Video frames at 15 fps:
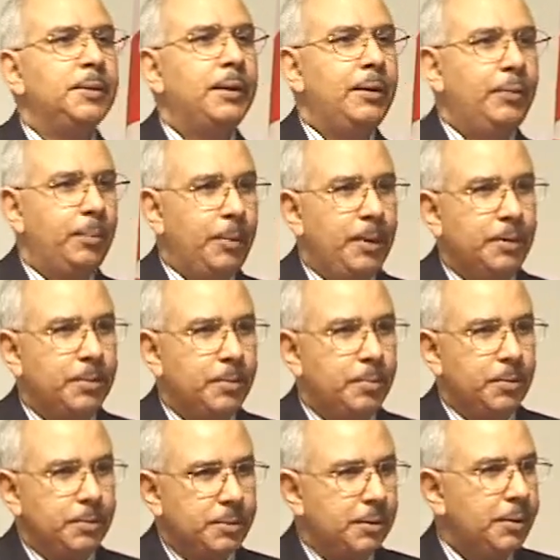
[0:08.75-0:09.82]
giving me this
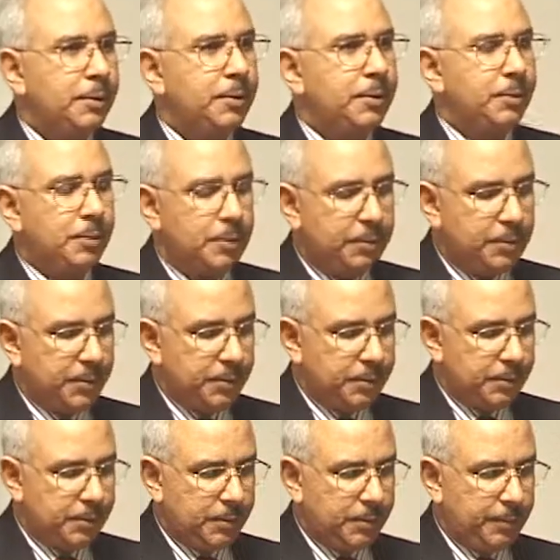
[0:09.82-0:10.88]
opportunity to
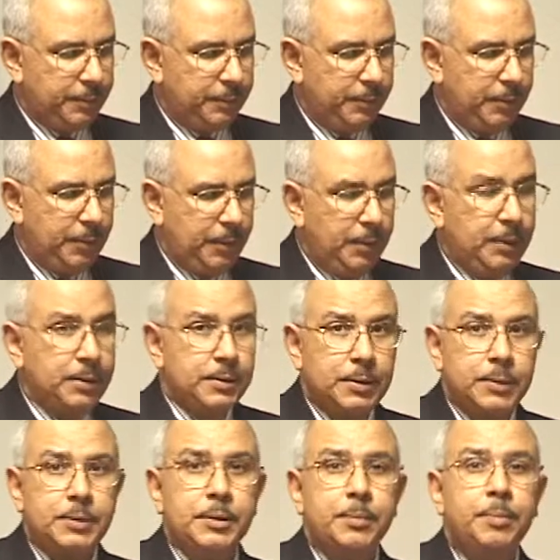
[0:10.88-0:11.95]
address
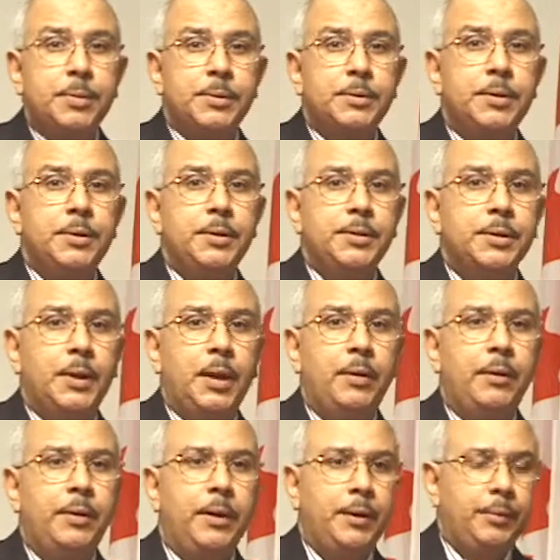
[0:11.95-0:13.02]
such a prestigious
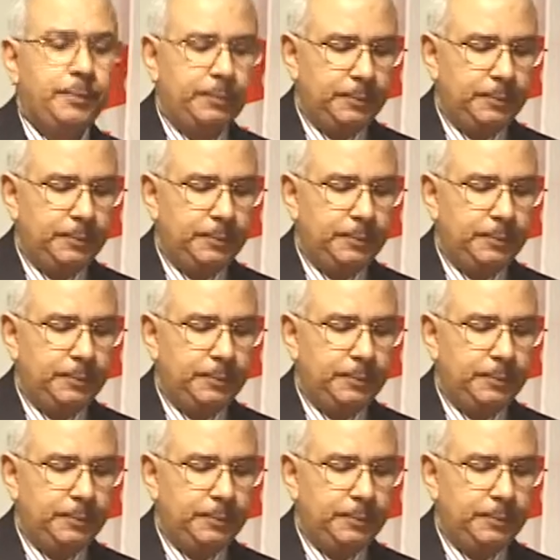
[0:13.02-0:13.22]
gathering.